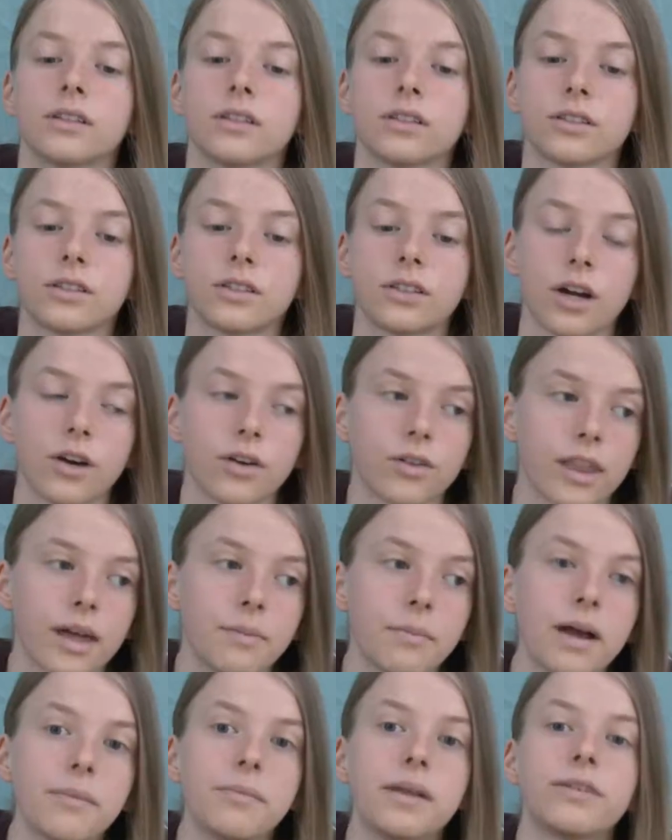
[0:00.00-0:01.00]
So
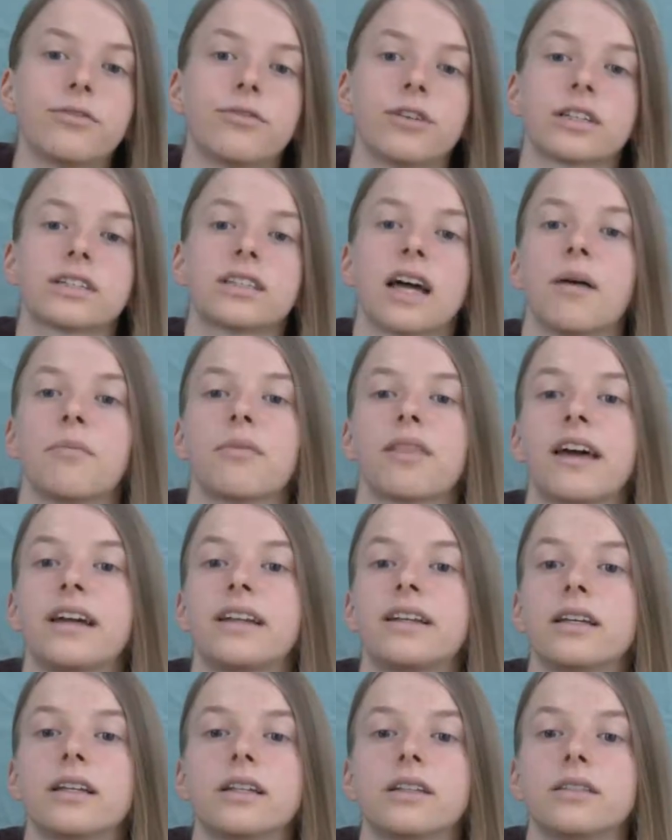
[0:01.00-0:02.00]
that might mean, for example,
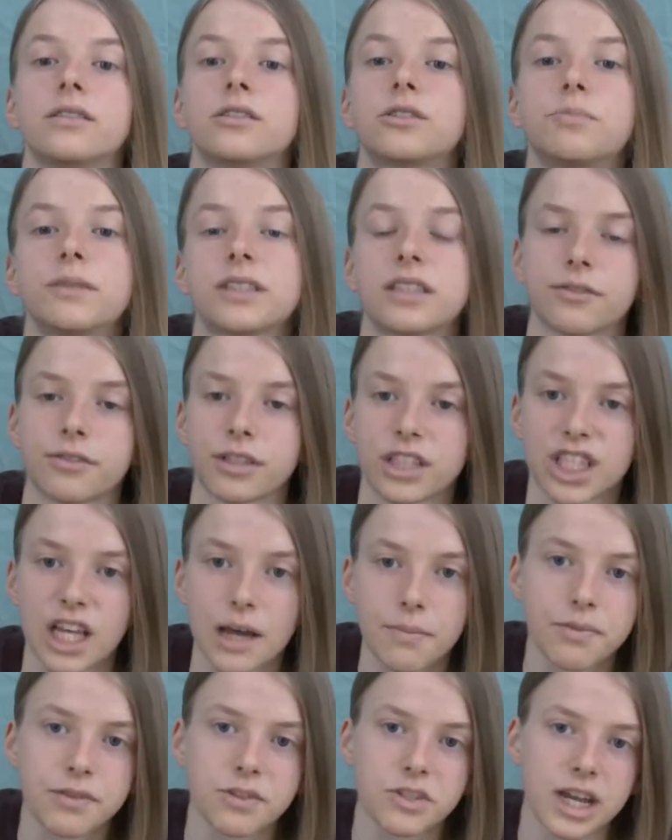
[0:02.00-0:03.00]
that in a specific
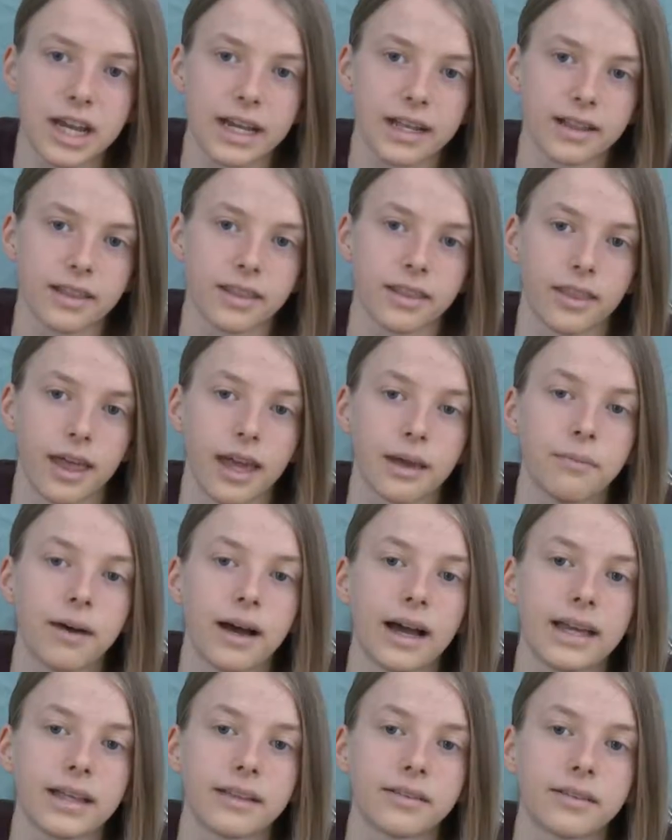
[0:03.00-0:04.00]
subject they
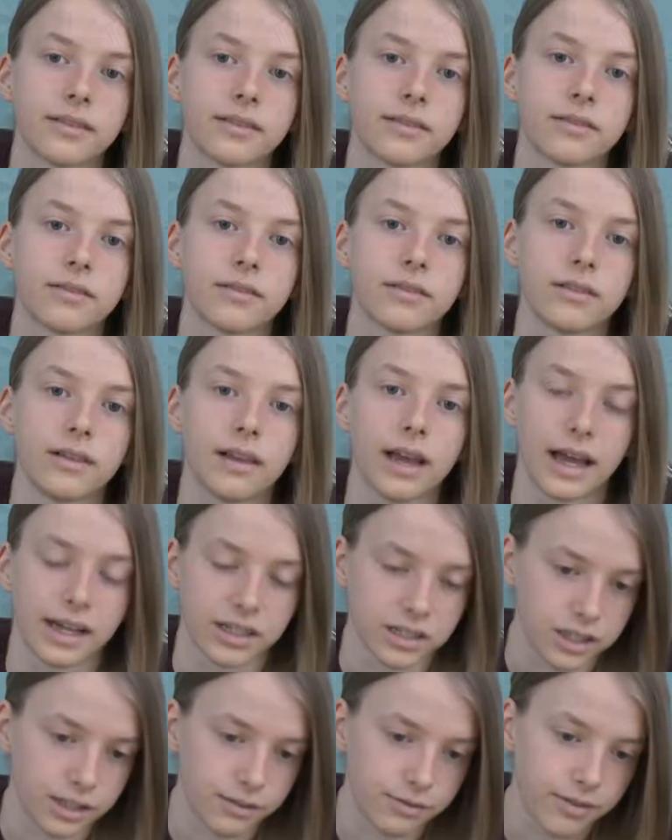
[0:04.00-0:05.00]
might
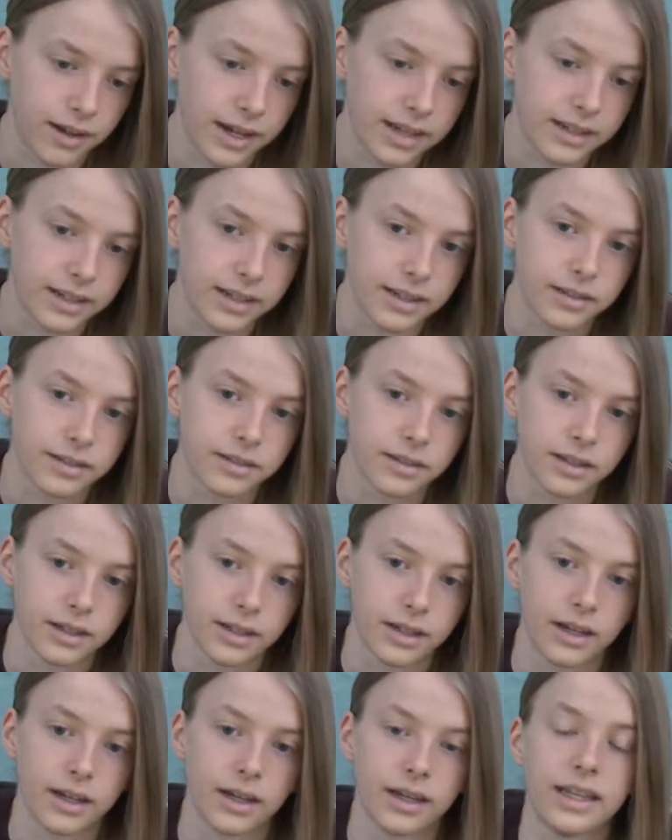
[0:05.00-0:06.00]
actually find it
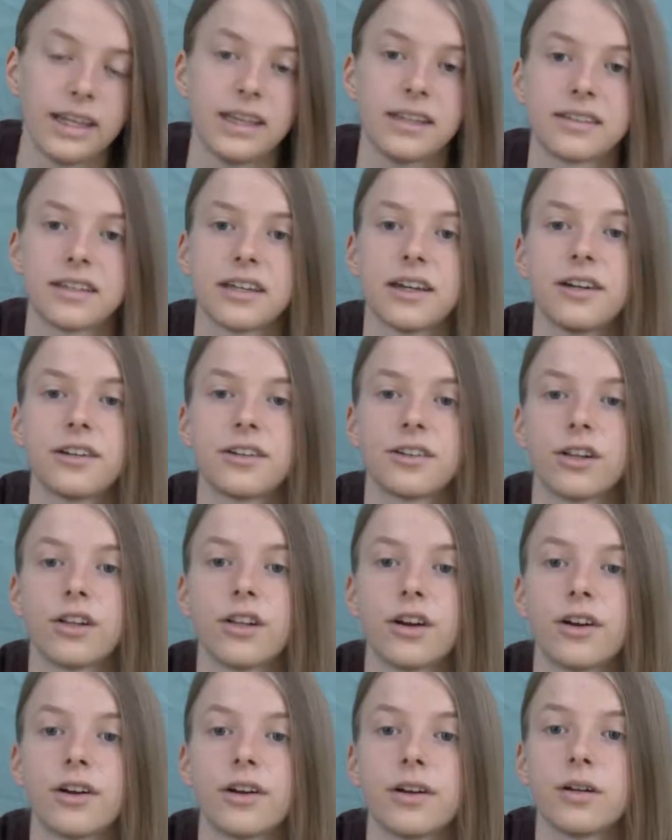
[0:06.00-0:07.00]
easier to
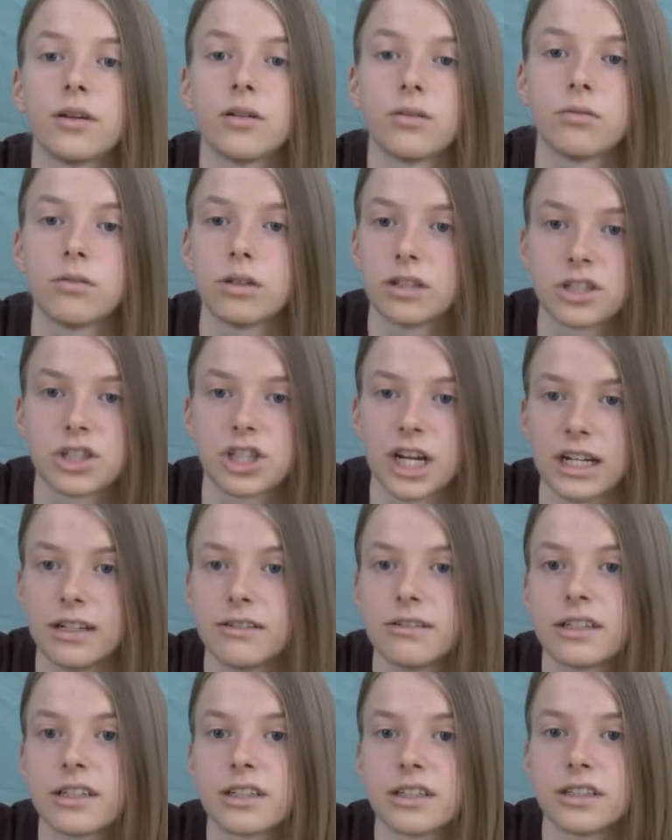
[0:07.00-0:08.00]
learn what is
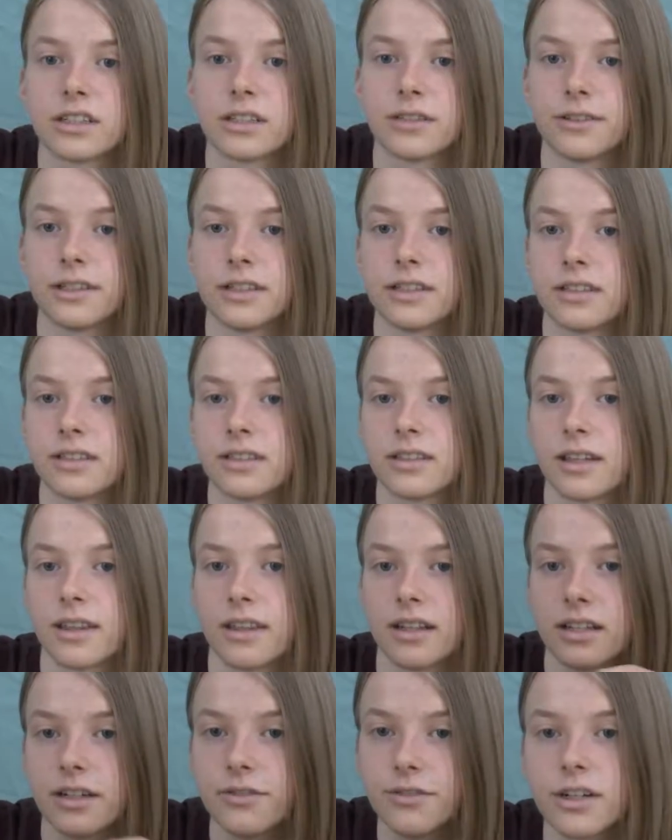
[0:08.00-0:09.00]
generally considered
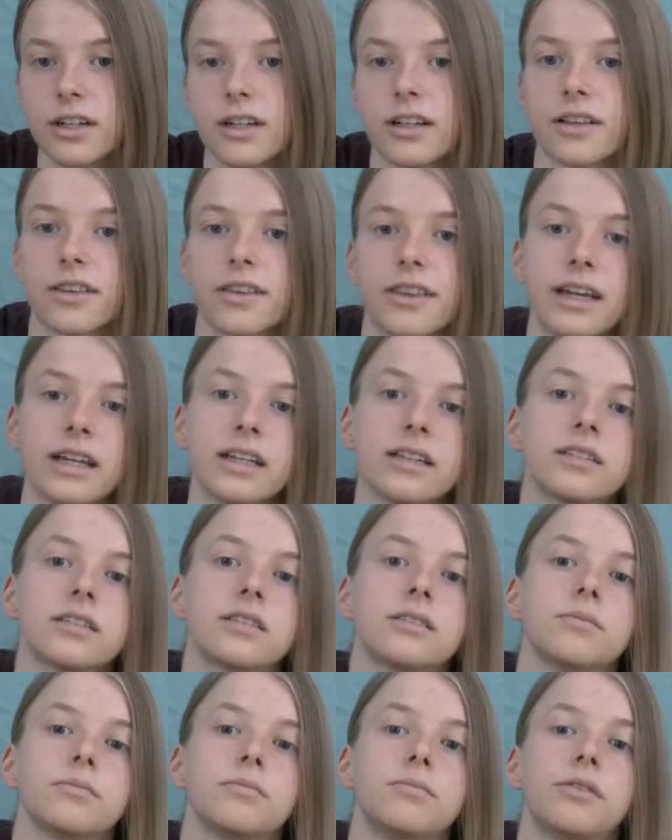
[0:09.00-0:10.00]
the difficult
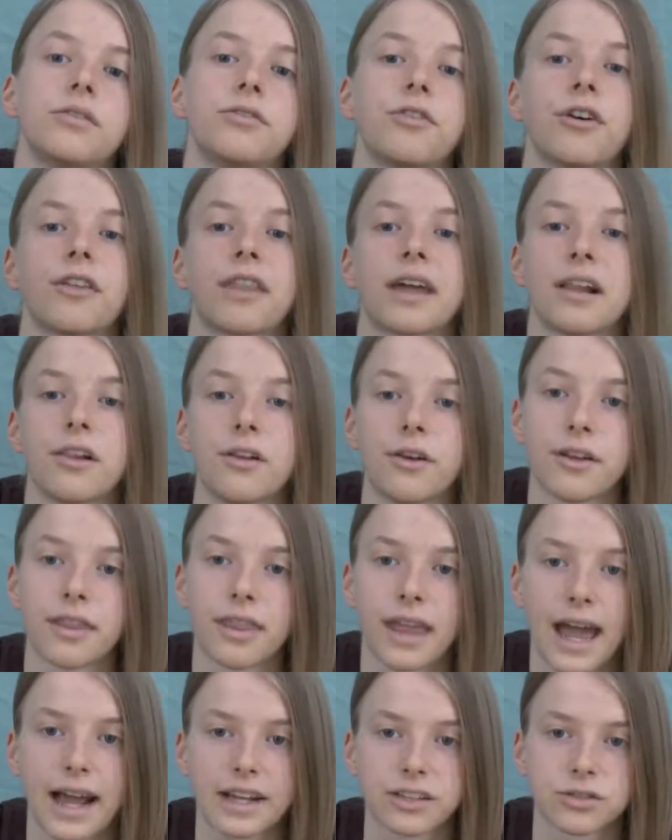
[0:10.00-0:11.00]
things before they
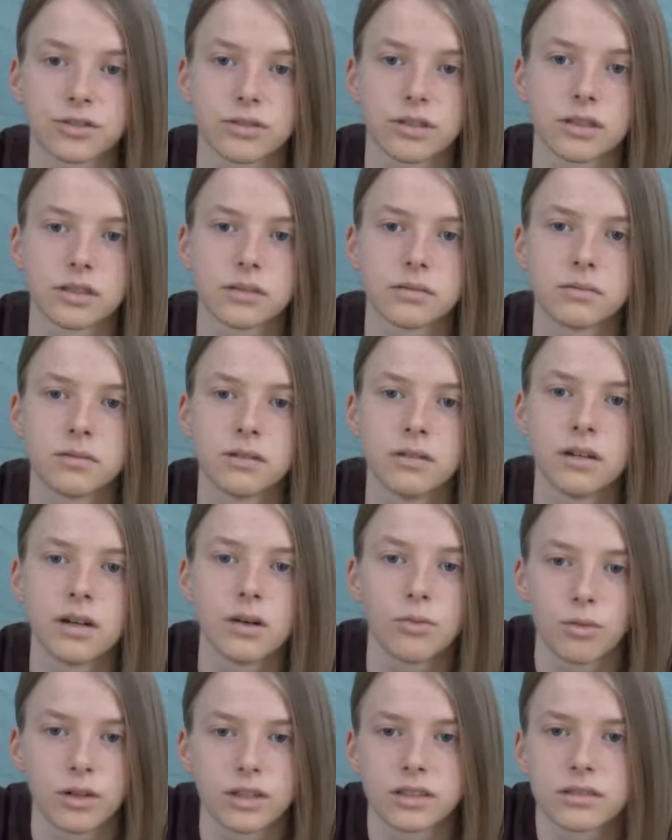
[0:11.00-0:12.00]
learn
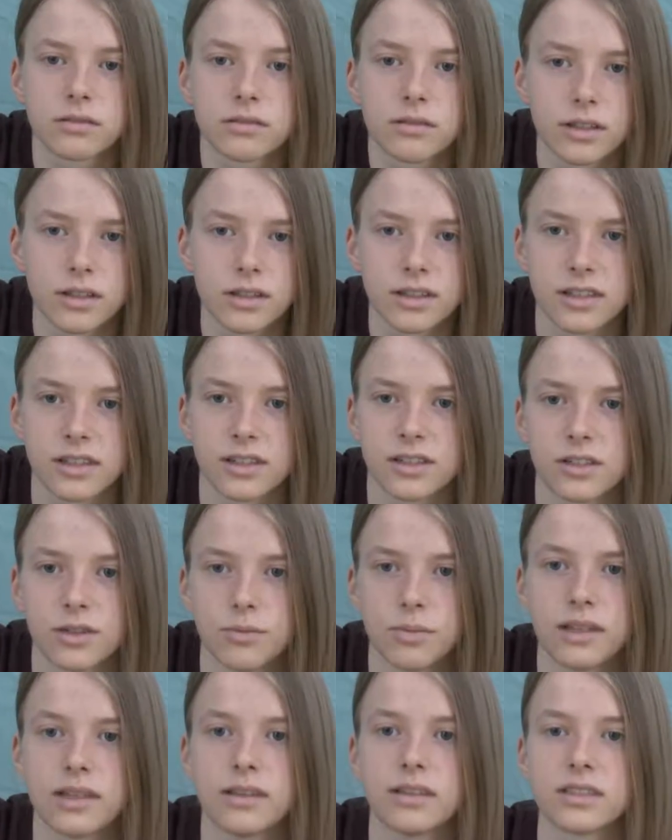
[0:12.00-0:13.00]
what is considered to
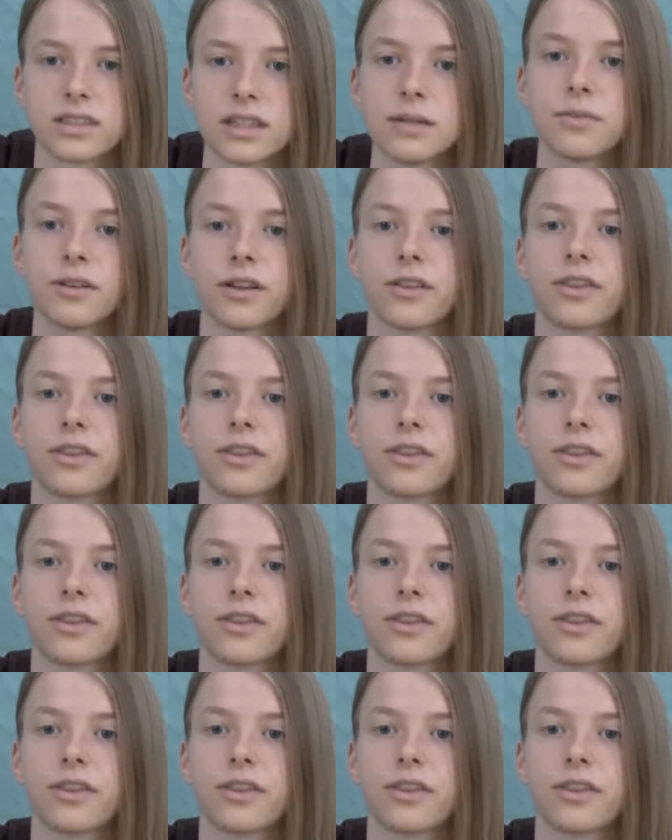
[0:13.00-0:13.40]
be the simple